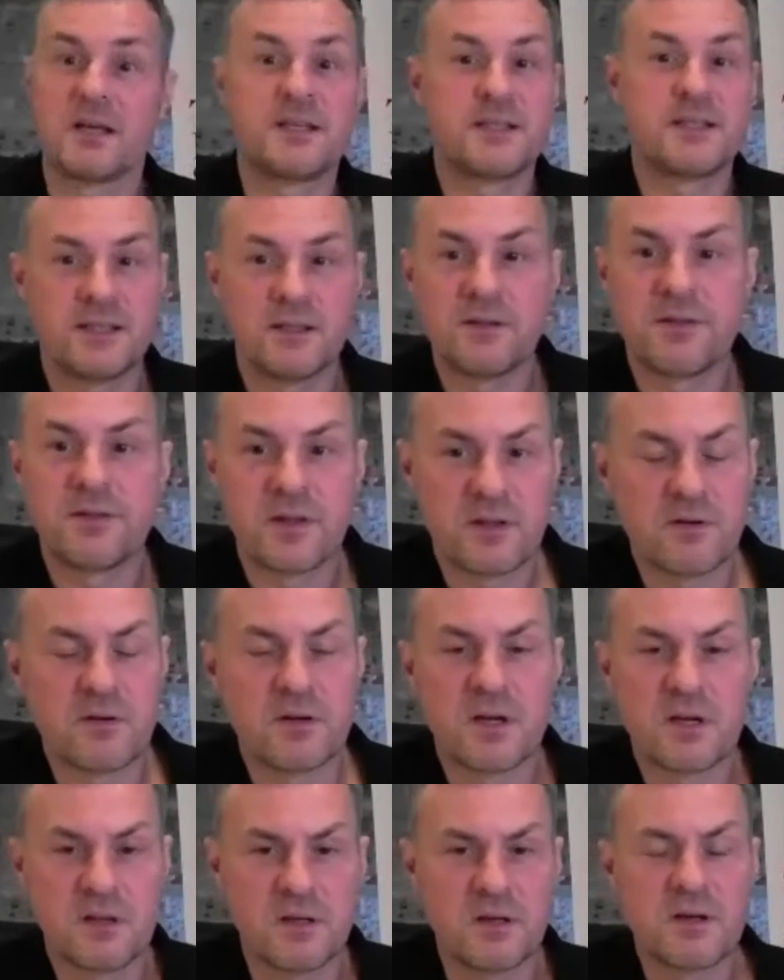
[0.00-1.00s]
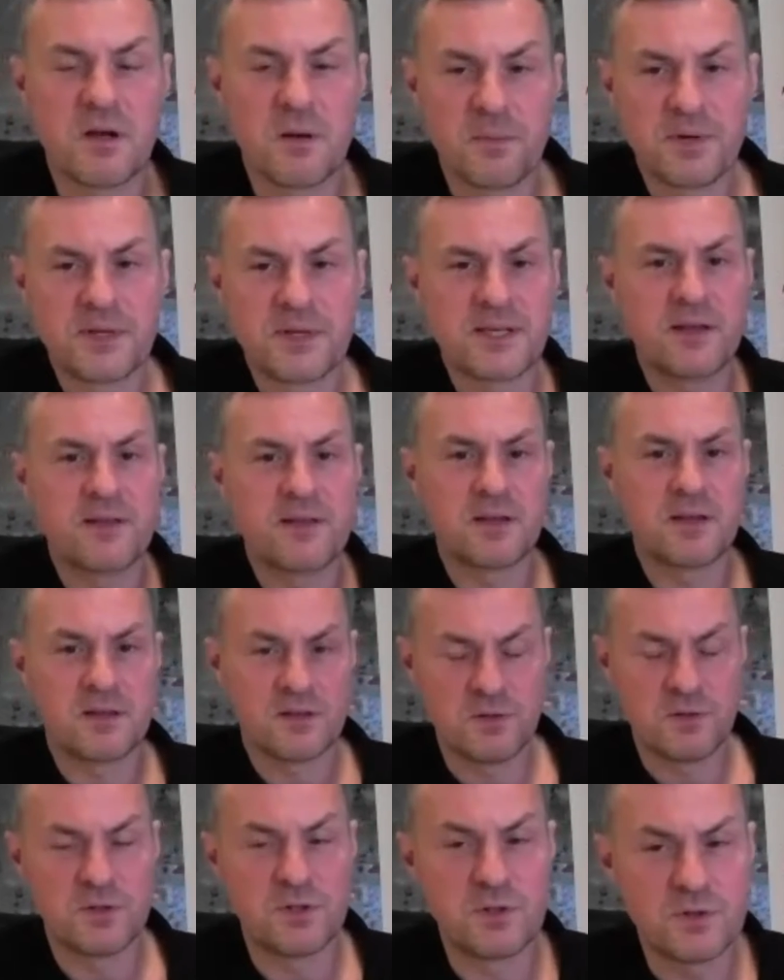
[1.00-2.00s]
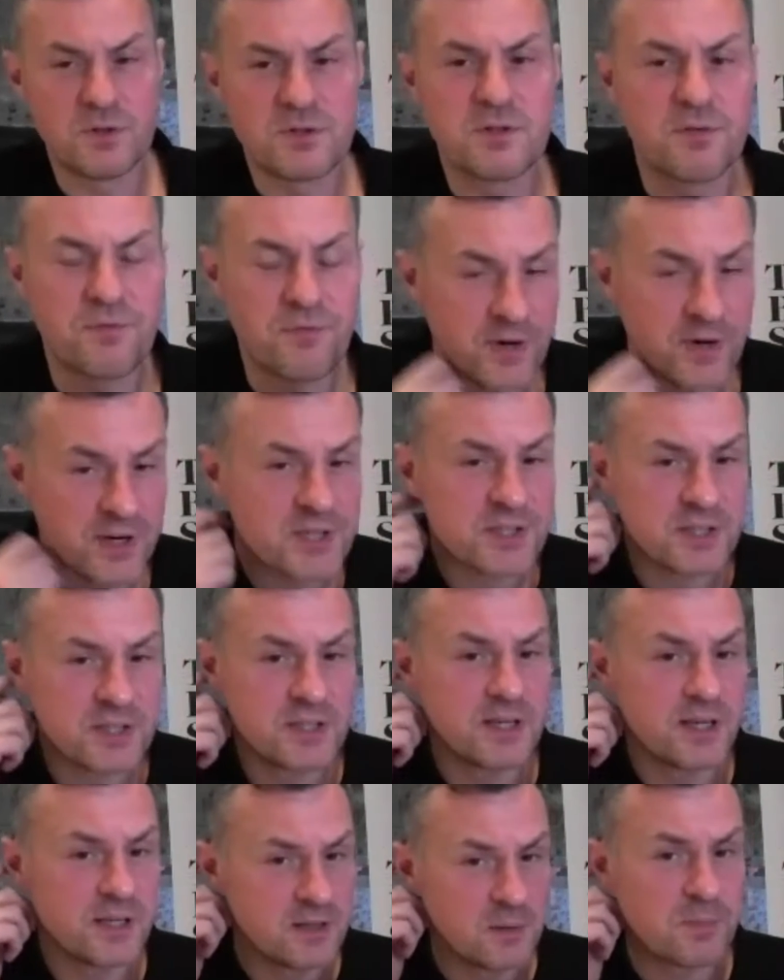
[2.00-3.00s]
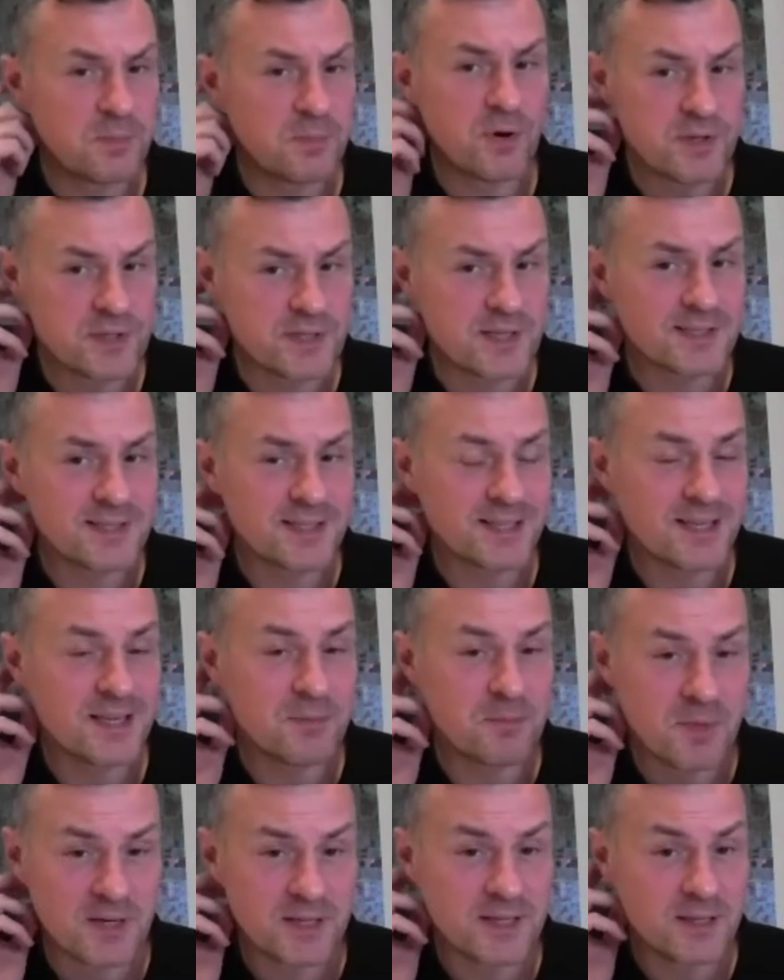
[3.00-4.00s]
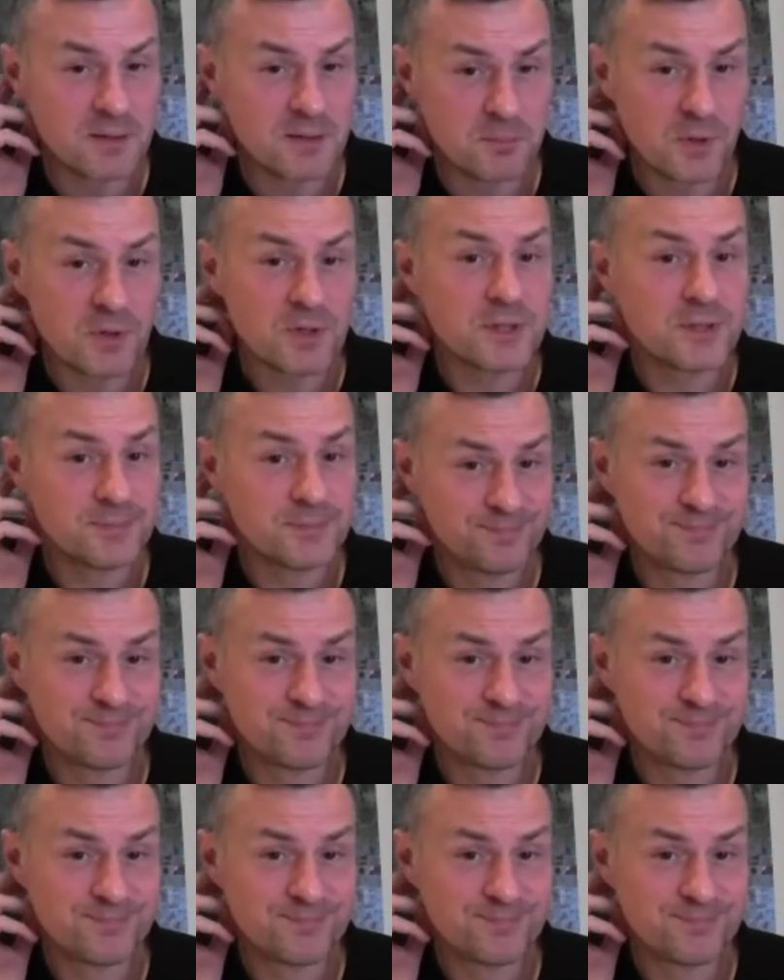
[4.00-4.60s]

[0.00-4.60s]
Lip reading: still think there are companies out there who use the friction in the process to keep money in book.